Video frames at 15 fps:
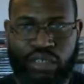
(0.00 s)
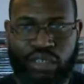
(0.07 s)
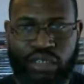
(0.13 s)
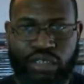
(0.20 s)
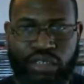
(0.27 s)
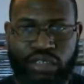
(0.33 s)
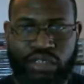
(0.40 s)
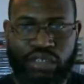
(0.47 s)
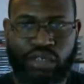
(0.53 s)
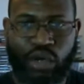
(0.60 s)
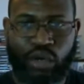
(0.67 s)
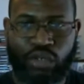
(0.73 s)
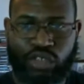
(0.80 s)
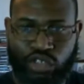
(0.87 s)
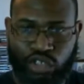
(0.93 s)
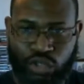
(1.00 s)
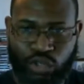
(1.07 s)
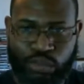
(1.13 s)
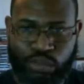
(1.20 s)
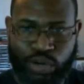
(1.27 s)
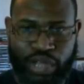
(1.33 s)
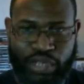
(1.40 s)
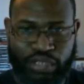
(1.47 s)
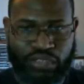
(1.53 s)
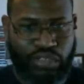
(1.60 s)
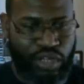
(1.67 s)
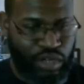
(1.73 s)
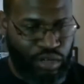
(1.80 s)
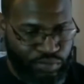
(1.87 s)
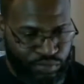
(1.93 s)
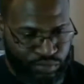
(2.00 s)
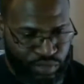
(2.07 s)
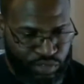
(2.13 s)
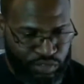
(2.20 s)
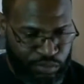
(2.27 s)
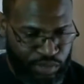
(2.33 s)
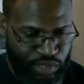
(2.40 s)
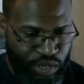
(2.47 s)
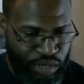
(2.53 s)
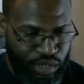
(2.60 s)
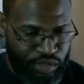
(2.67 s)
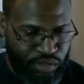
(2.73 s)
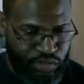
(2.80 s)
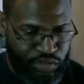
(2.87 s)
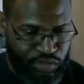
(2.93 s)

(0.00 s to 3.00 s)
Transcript: you know, the shoe brand stuff is because